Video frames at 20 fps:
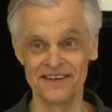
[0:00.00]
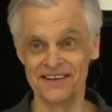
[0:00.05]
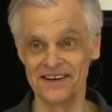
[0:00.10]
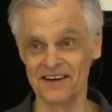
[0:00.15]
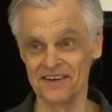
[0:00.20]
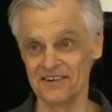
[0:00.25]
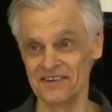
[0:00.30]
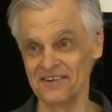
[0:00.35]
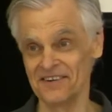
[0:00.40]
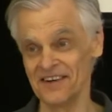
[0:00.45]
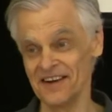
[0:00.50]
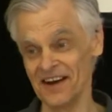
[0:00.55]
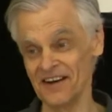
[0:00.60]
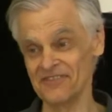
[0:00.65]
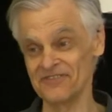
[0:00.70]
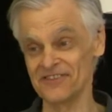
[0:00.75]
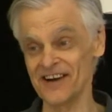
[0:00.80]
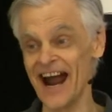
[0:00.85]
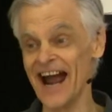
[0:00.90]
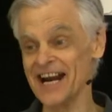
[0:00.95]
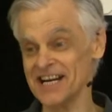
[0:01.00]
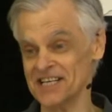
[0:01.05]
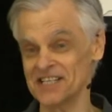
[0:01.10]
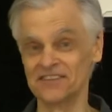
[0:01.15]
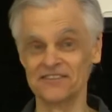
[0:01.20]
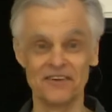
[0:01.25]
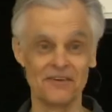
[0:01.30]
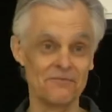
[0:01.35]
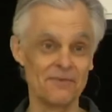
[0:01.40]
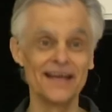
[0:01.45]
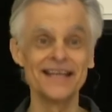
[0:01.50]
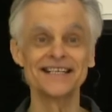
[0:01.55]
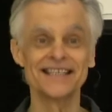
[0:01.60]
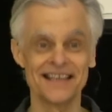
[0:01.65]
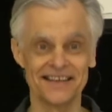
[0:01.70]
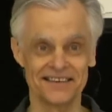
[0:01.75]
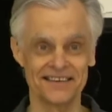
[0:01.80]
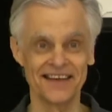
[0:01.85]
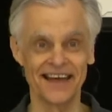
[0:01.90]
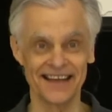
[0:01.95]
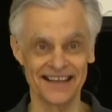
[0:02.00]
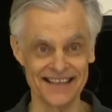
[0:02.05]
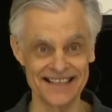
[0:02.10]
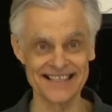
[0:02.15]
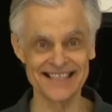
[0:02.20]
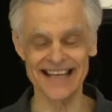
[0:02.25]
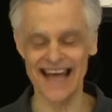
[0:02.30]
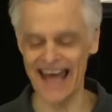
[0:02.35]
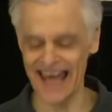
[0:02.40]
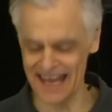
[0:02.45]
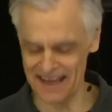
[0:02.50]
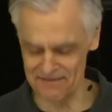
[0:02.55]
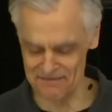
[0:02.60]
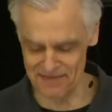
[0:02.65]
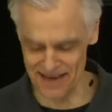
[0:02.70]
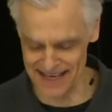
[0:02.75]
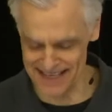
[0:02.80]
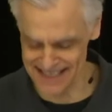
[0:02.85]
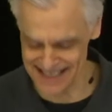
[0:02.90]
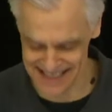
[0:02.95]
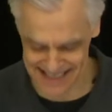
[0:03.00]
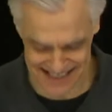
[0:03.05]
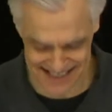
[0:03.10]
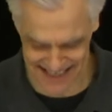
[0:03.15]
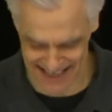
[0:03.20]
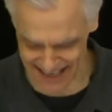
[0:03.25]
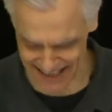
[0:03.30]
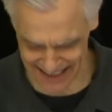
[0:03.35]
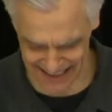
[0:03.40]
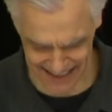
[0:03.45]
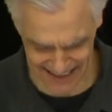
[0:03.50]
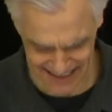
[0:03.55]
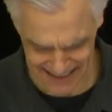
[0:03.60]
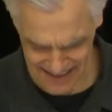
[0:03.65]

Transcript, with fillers: you know, a fraction of a meter thick. This is eight meters thick.